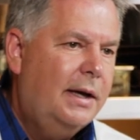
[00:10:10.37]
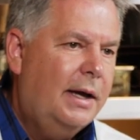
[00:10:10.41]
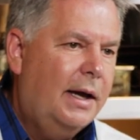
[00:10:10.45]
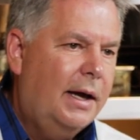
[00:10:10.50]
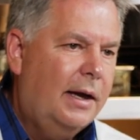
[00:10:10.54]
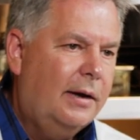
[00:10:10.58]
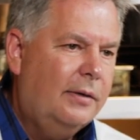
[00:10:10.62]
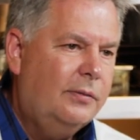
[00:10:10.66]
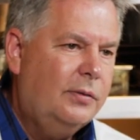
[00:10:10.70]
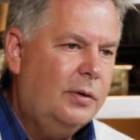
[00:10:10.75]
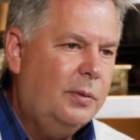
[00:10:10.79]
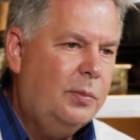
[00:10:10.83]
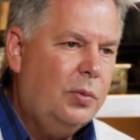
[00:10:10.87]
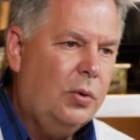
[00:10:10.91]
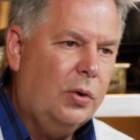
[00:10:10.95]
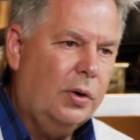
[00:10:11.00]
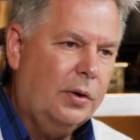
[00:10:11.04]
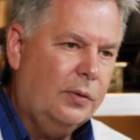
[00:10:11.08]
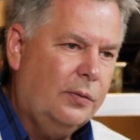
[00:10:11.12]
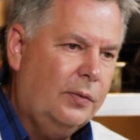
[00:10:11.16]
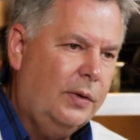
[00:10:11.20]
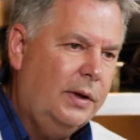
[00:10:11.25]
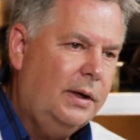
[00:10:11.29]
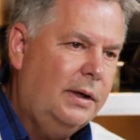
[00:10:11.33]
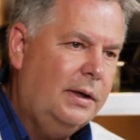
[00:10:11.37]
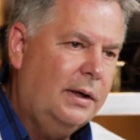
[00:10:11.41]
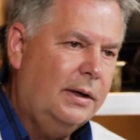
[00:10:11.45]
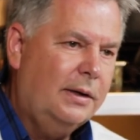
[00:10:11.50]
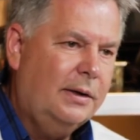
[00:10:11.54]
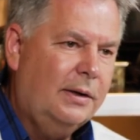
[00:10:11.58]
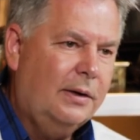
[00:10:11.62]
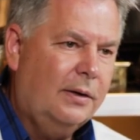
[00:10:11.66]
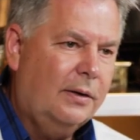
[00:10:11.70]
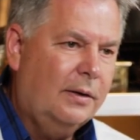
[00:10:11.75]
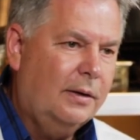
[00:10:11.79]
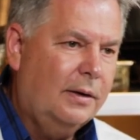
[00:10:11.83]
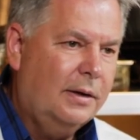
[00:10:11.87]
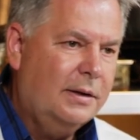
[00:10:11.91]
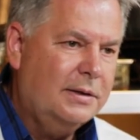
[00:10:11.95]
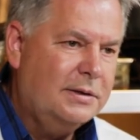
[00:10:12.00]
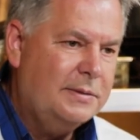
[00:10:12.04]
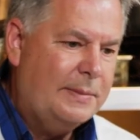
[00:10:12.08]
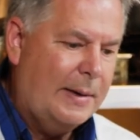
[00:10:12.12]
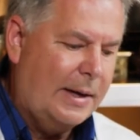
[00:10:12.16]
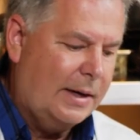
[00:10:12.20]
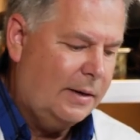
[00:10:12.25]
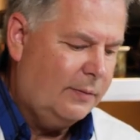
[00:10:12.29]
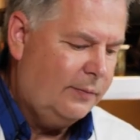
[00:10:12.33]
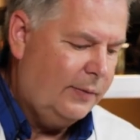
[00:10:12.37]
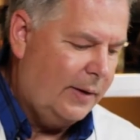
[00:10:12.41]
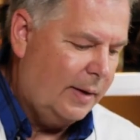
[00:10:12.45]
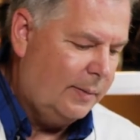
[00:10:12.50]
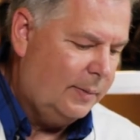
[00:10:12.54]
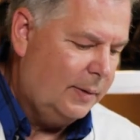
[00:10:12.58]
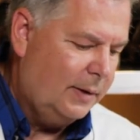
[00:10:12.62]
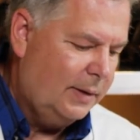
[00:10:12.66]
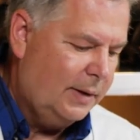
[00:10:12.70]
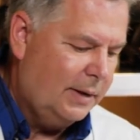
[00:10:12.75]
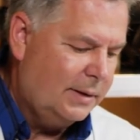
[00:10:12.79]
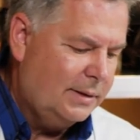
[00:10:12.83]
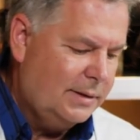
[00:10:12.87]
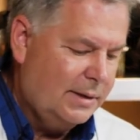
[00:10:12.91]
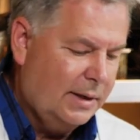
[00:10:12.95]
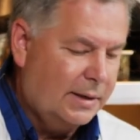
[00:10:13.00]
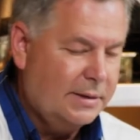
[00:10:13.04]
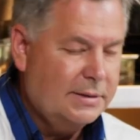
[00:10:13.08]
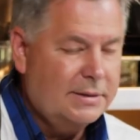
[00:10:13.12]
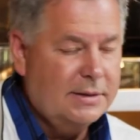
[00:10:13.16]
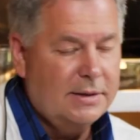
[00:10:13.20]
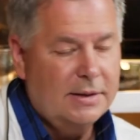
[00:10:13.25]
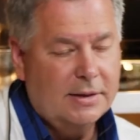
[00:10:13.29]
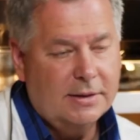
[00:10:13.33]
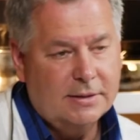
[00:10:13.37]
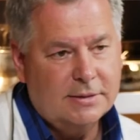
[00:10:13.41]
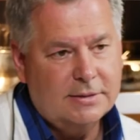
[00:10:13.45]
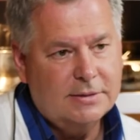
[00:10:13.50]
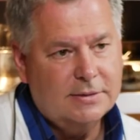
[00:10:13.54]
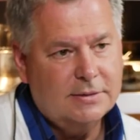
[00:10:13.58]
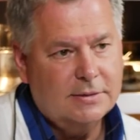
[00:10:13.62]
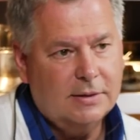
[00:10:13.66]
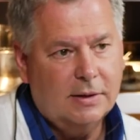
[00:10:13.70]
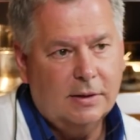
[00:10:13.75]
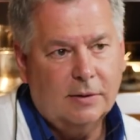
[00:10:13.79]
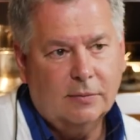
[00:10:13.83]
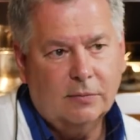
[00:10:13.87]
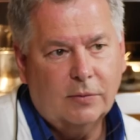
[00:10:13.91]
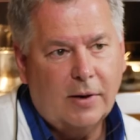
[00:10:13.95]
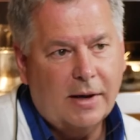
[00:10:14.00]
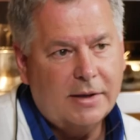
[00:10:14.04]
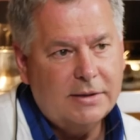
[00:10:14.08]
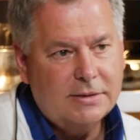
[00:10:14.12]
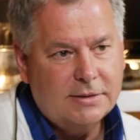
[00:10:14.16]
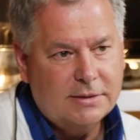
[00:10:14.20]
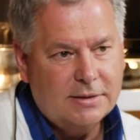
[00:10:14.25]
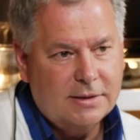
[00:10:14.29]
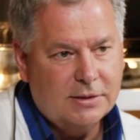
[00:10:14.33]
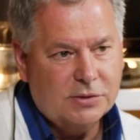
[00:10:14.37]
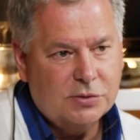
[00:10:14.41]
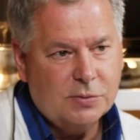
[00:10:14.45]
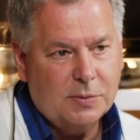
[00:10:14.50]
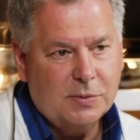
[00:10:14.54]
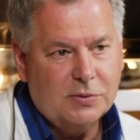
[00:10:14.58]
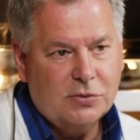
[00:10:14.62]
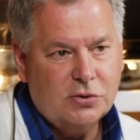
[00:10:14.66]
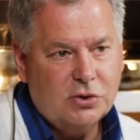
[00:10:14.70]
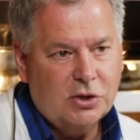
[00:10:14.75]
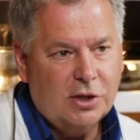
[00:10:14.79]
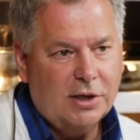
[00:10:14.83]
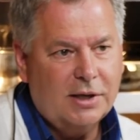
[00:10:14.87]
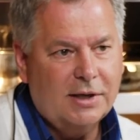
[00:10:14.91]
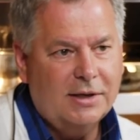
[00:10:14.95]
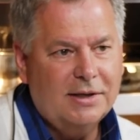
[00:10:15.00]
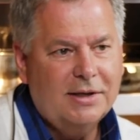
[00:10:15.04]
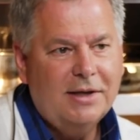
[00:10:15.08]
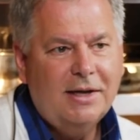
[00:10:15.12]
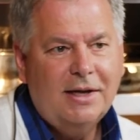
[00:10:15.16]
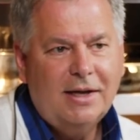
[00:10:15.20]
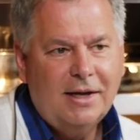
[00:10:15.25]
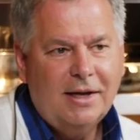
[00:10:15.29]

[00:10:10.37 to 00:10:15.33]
Every Puerto Rican or Hispanic family that does this, a rice dish with chicken,